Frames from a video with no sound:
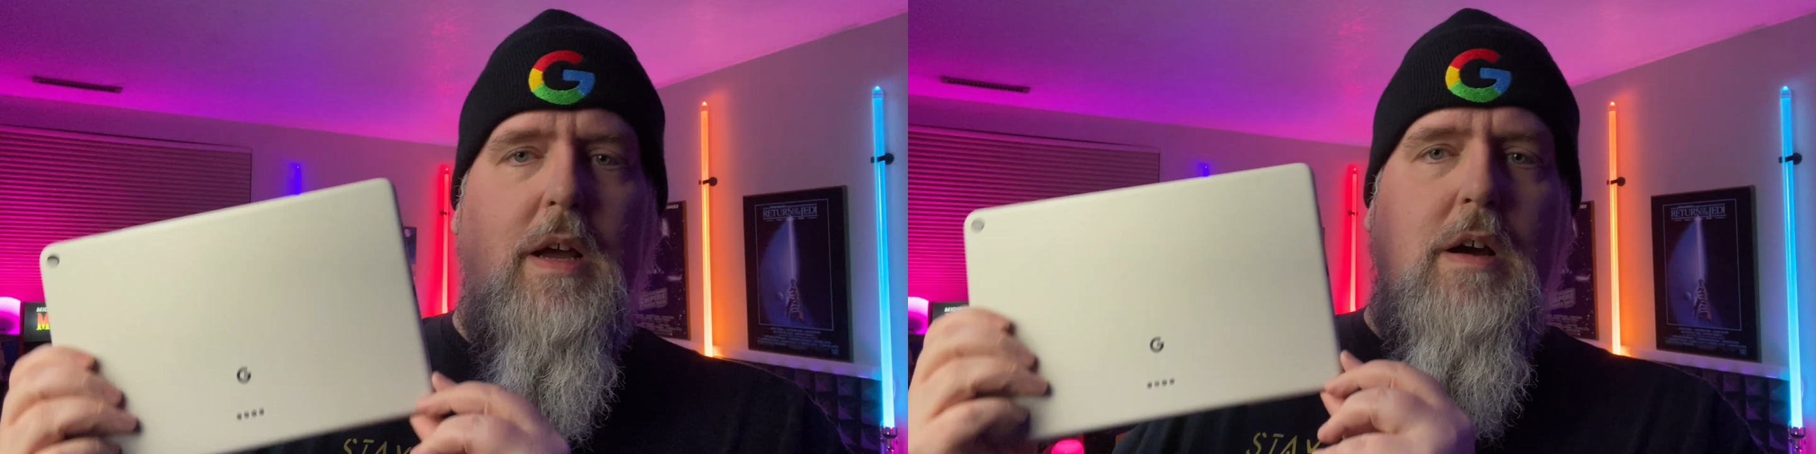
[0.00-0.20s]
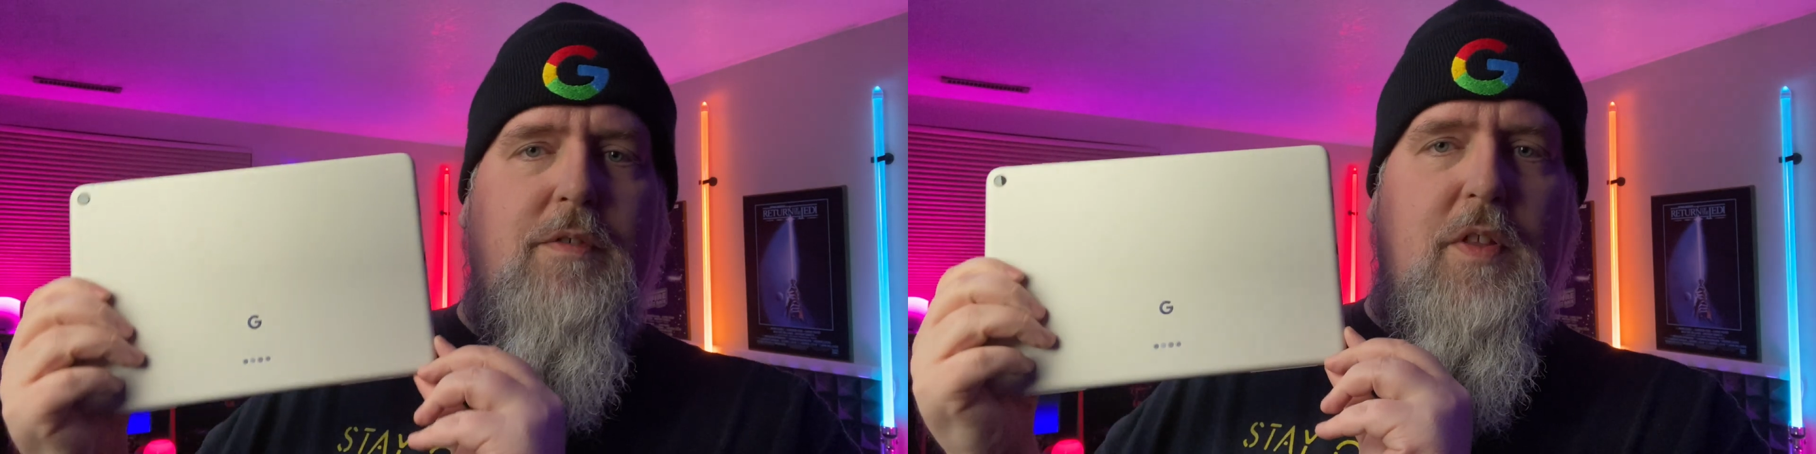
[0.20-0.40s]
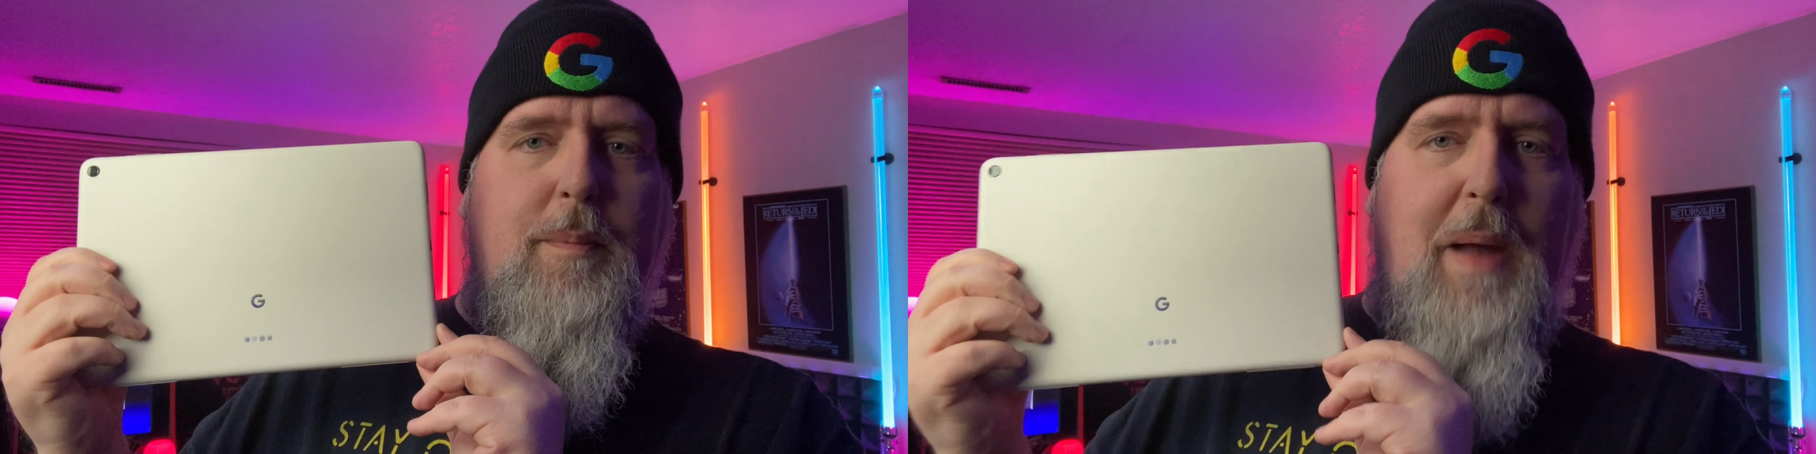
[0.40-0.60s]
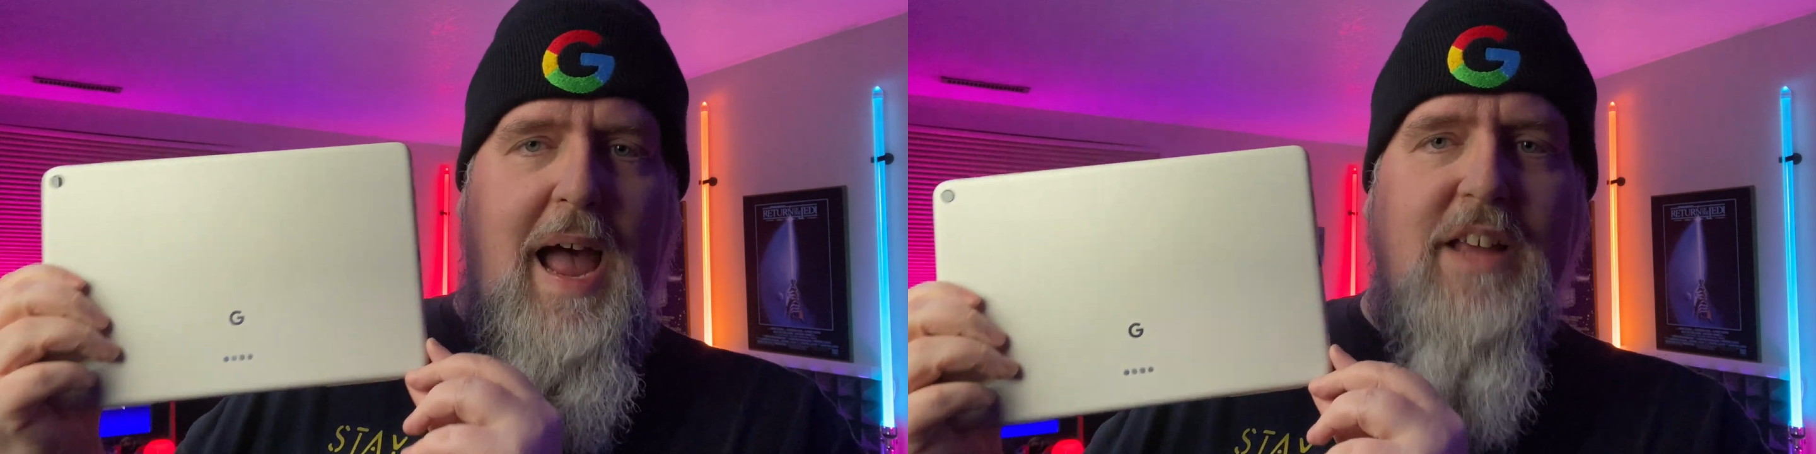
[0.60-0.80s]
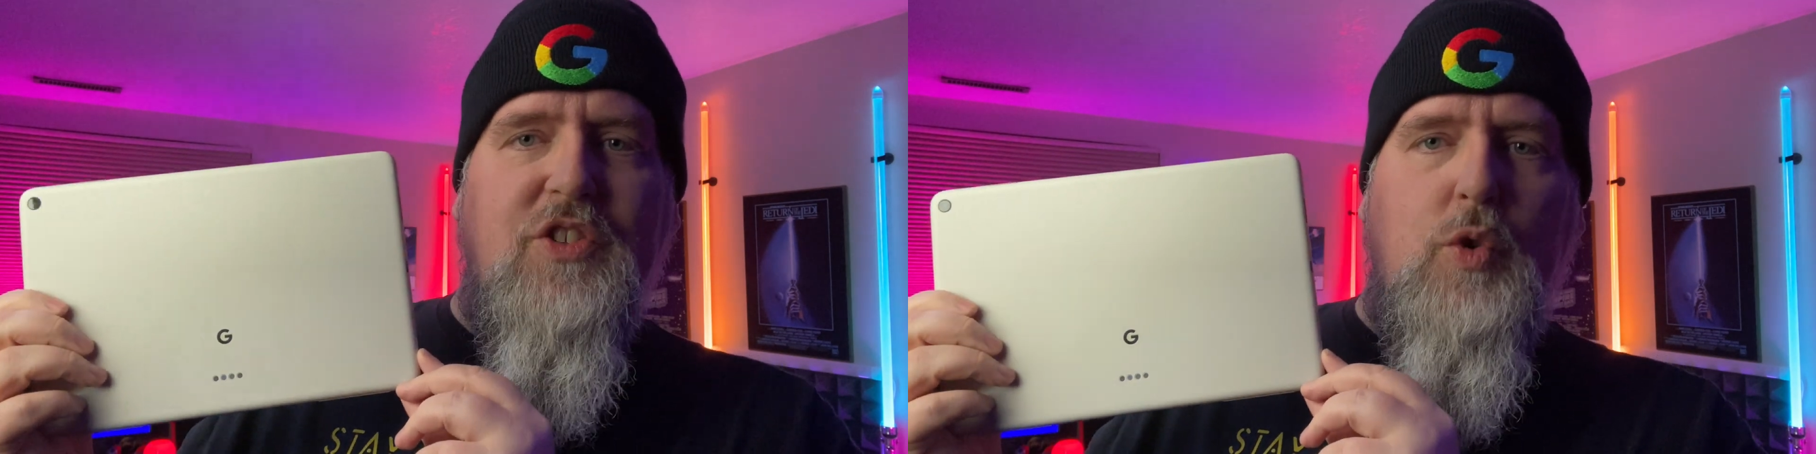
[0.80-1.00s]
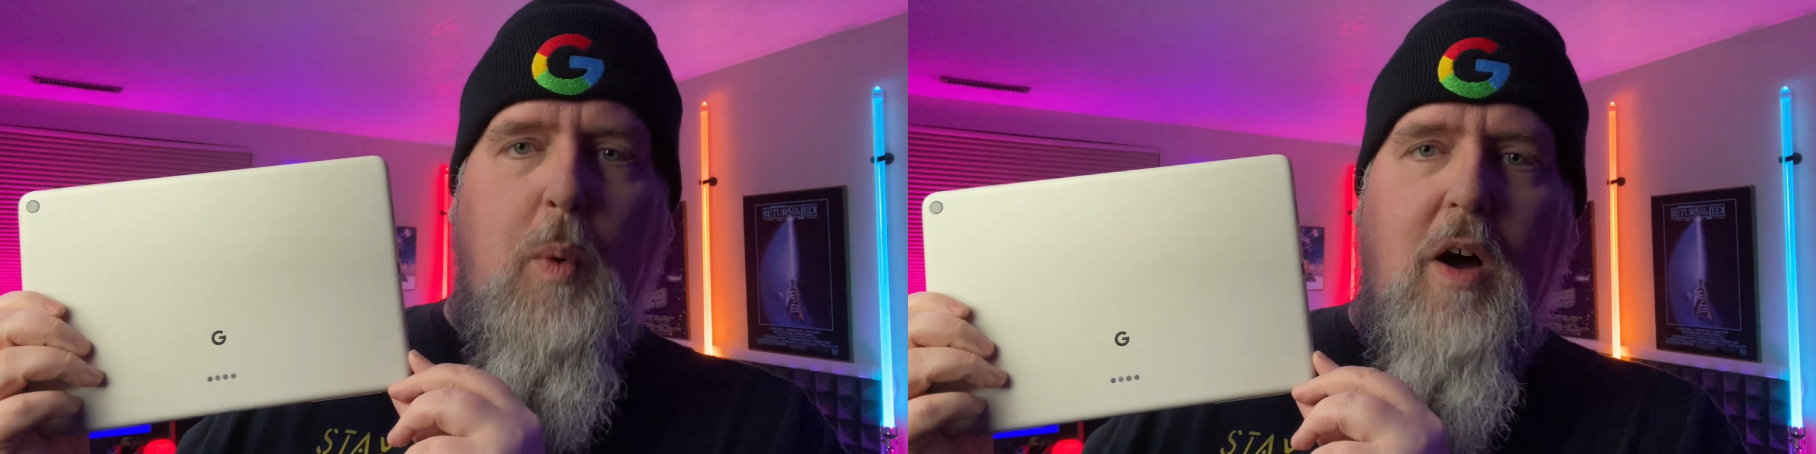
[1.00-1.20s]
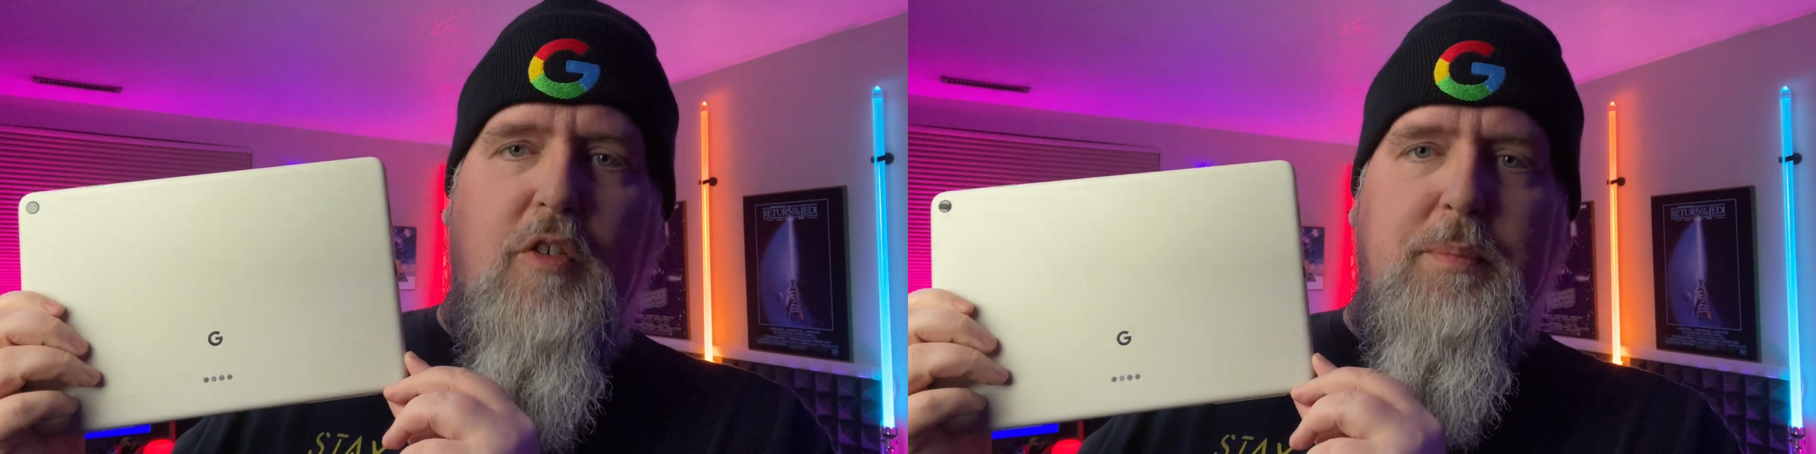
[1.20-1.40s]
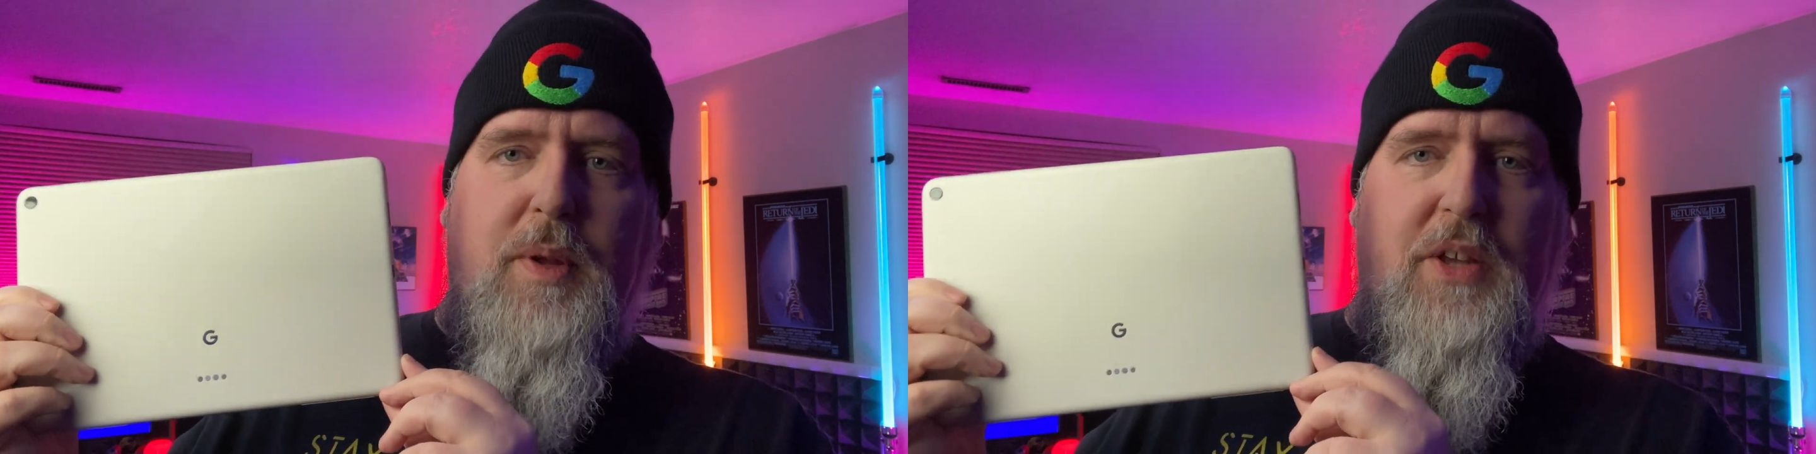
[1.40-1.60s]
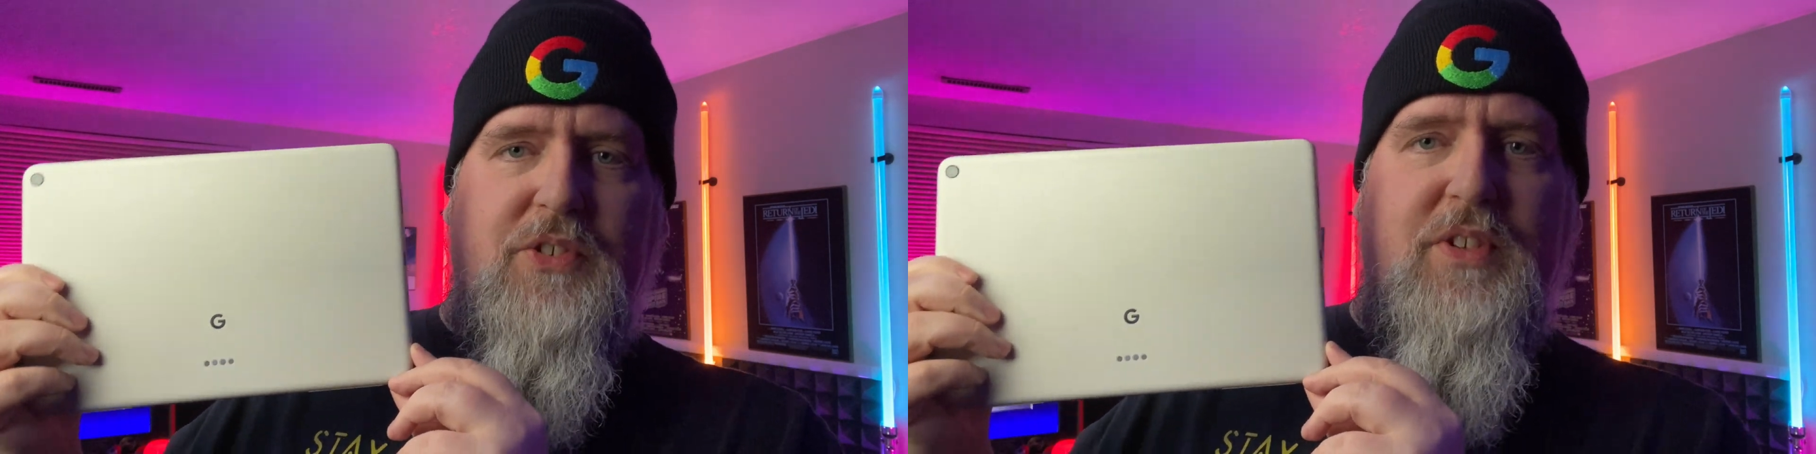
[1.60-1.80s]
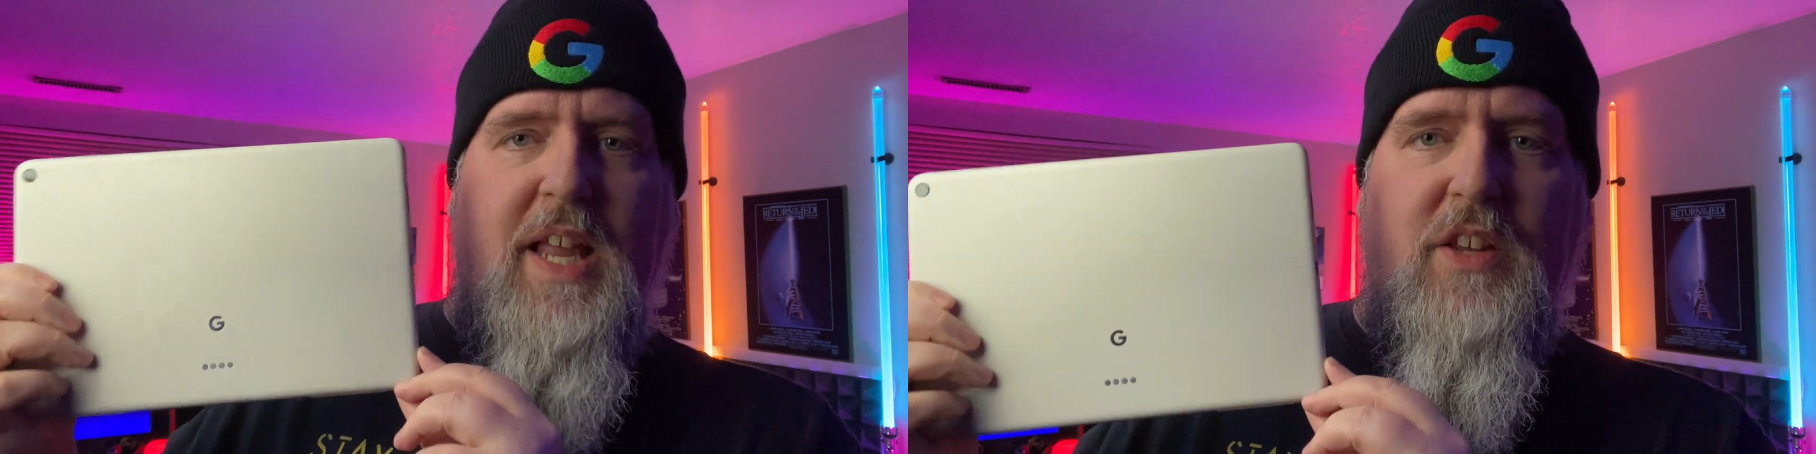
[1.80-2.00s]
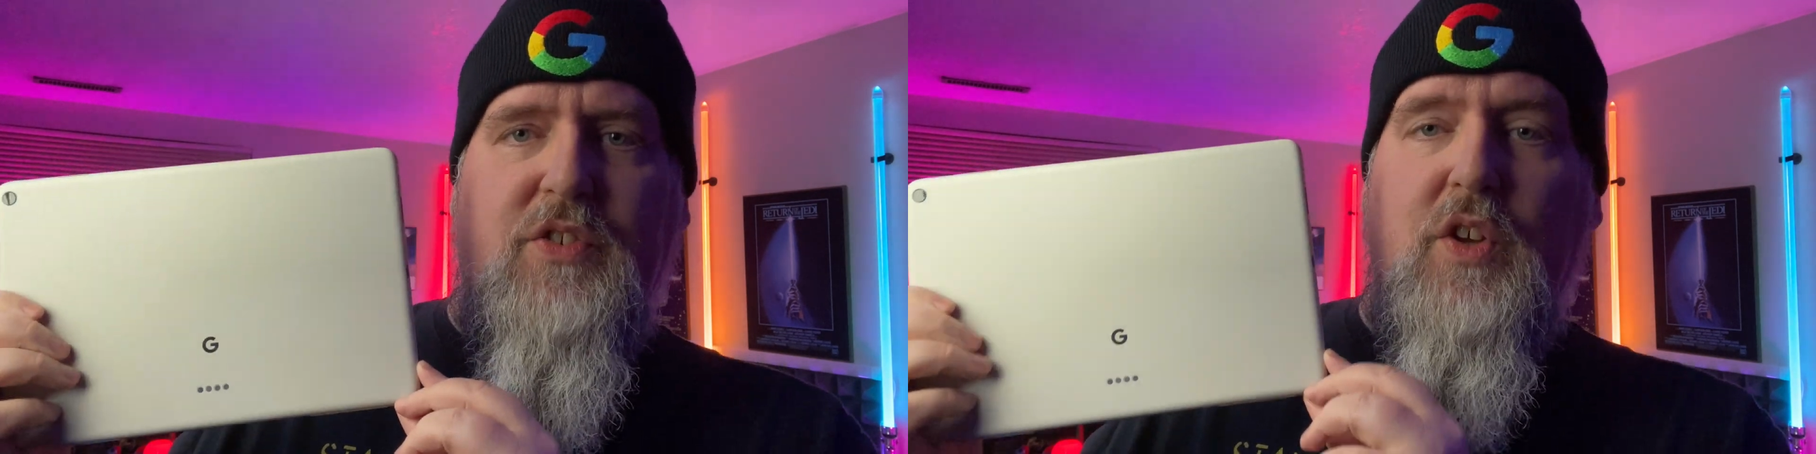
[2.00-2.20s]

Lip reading: For the past 12 plus days,